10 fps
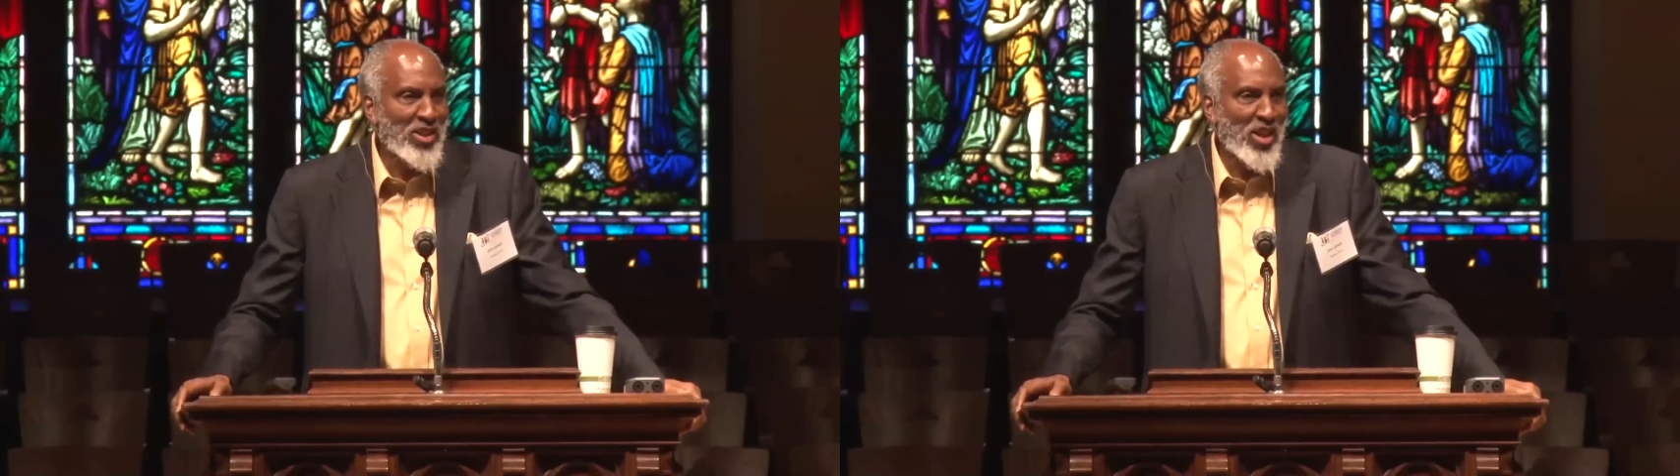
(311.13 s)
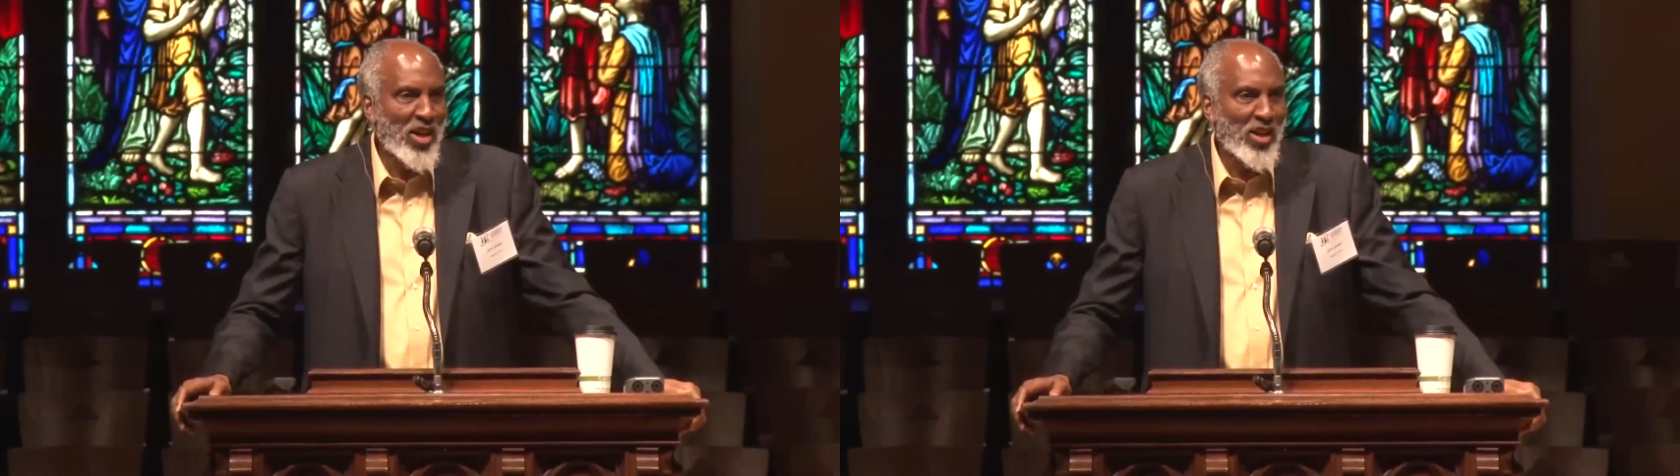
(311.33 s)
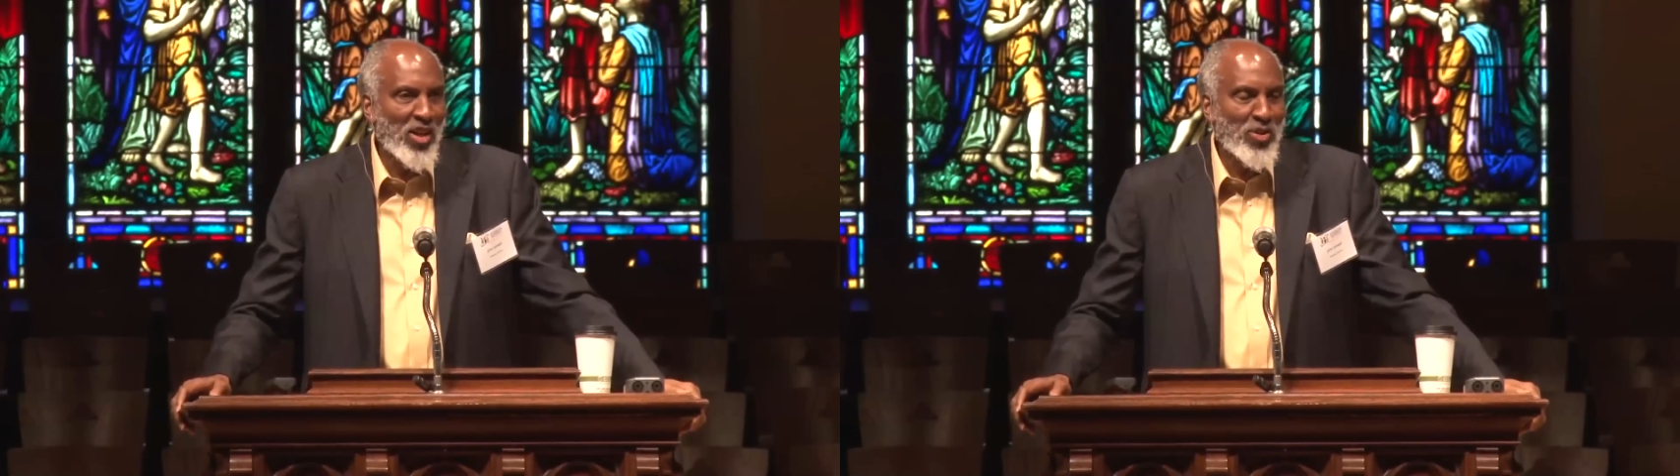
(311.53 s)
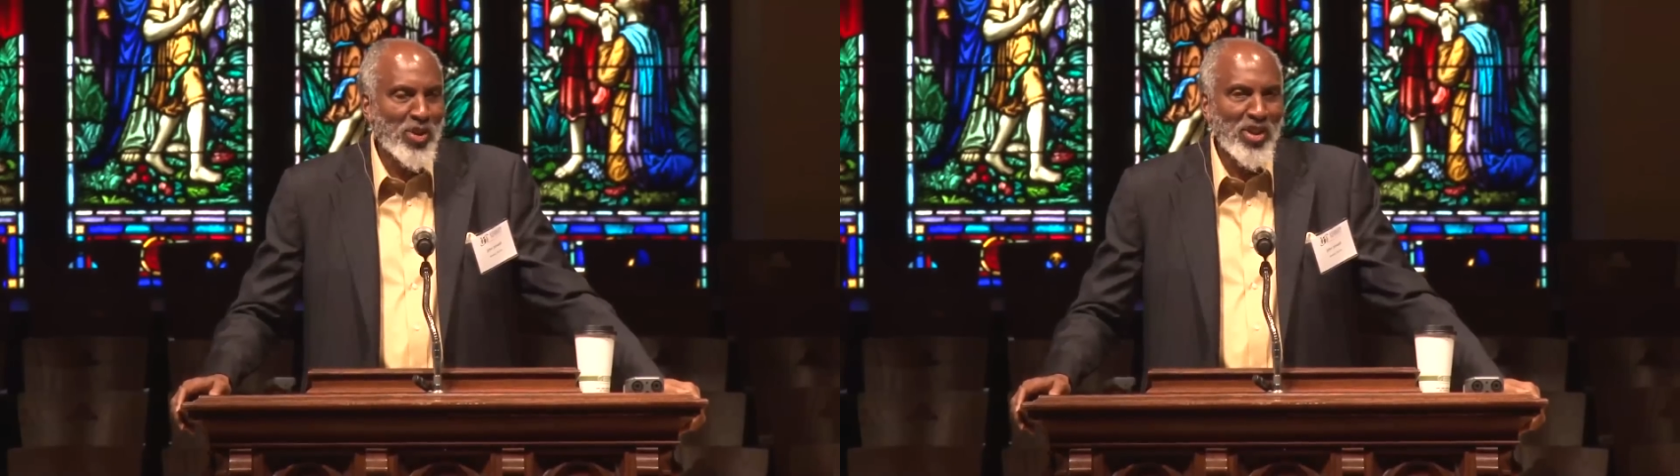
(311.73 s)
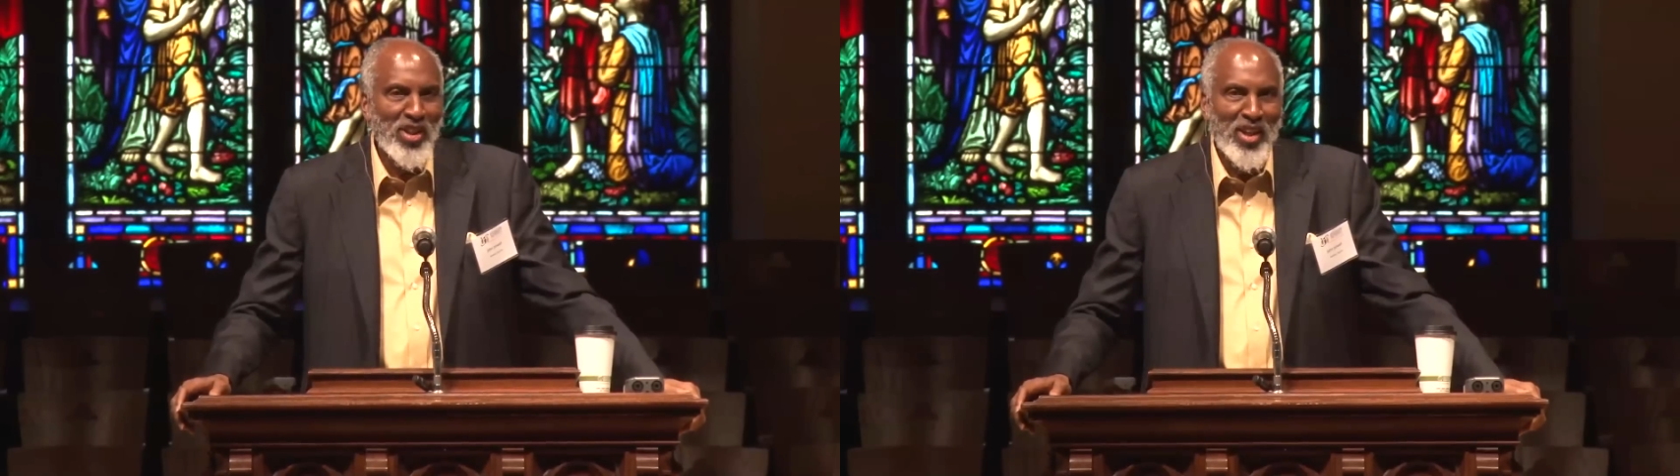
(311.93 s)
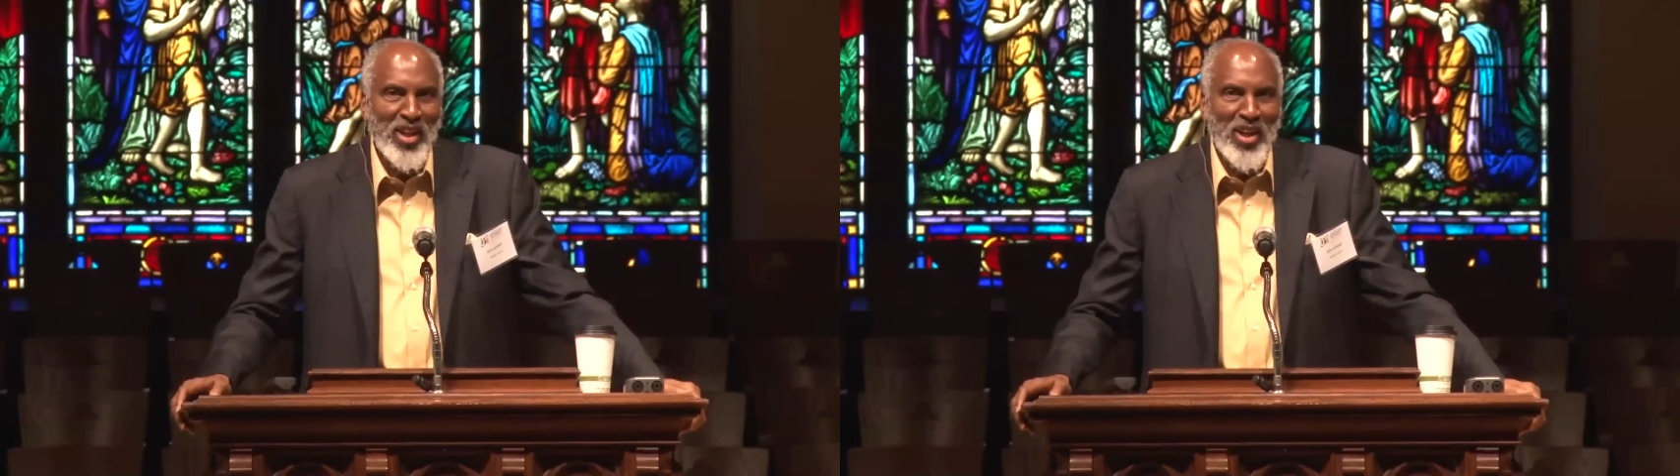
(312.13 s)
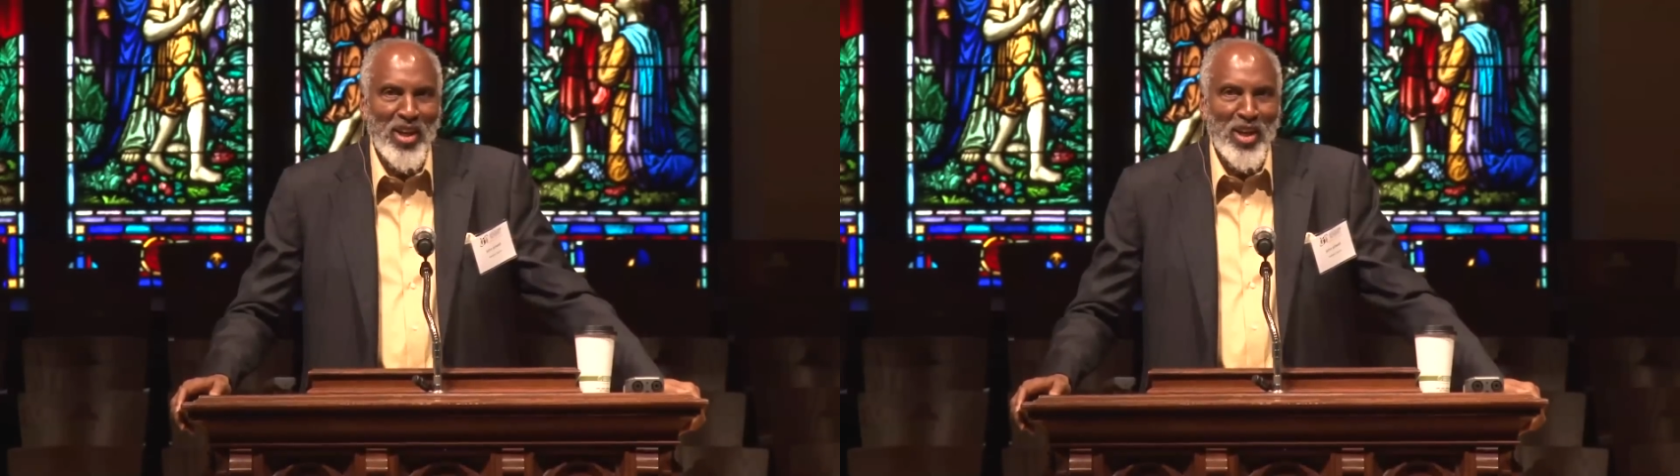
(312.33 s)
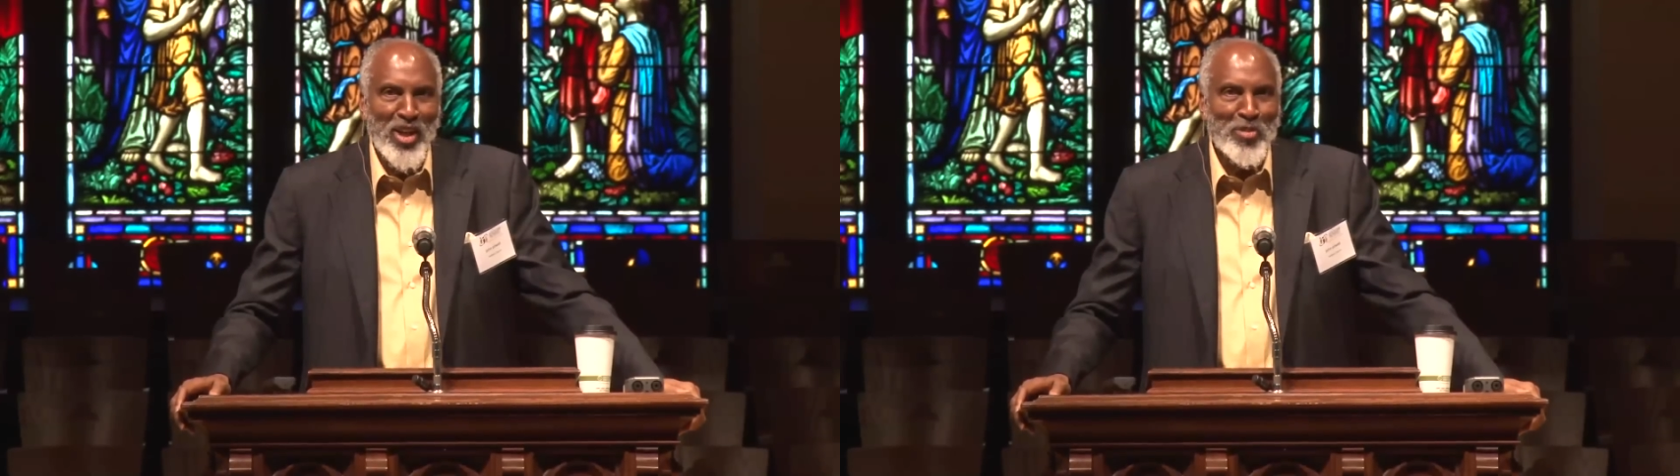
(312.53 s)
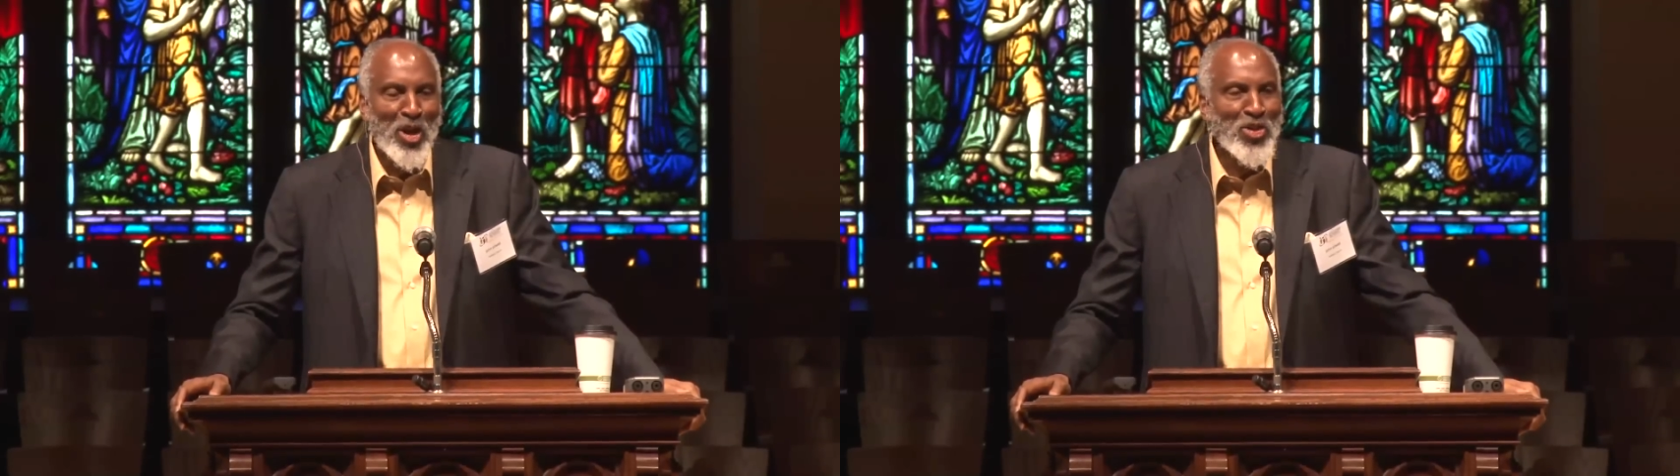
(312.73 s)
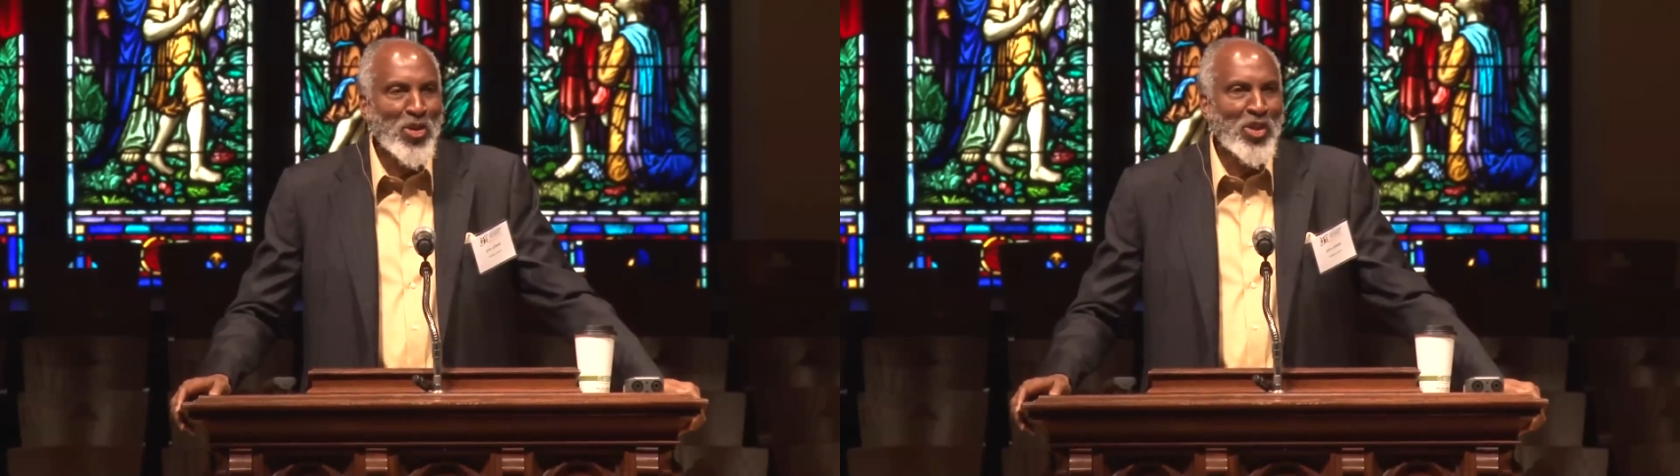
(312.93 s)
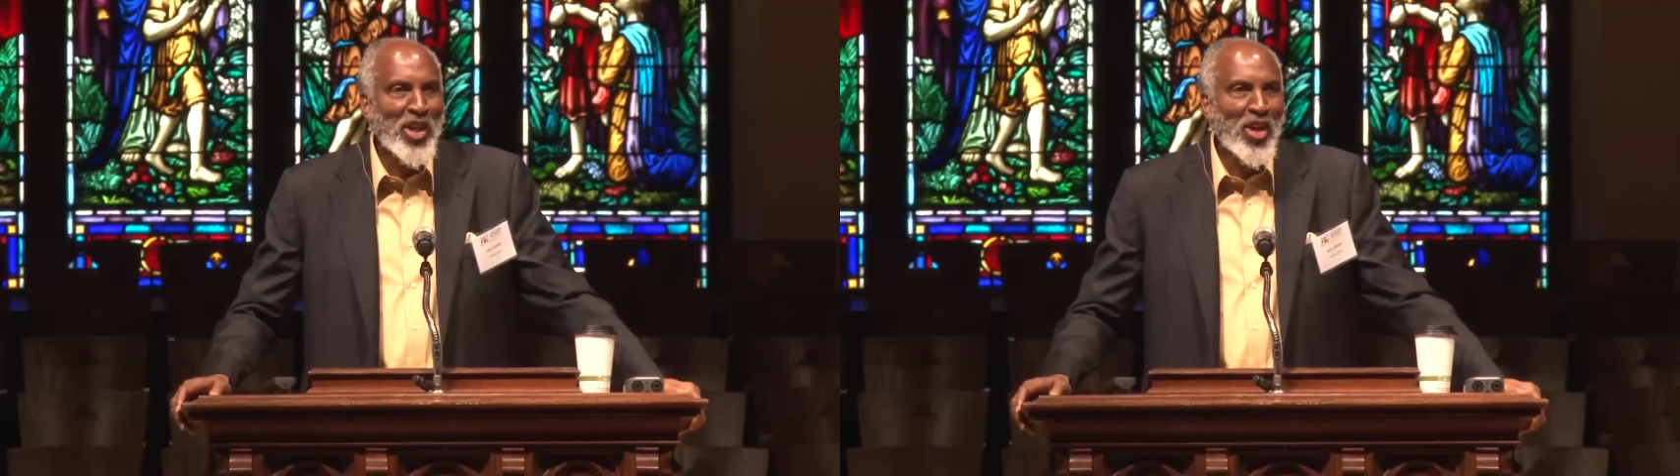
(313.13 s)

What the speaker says: the entire country. Let me also thank